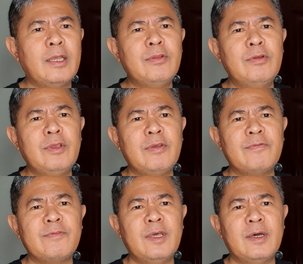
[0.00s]
don't know if
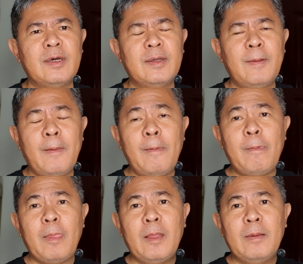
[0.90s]
the
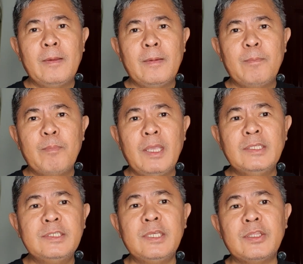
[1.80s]

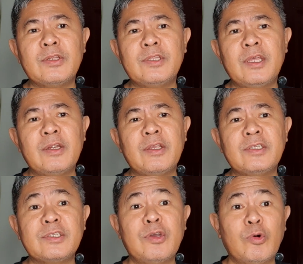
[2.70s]
main city there
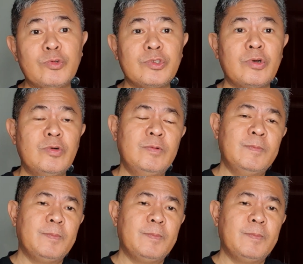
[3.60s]
is Gozo.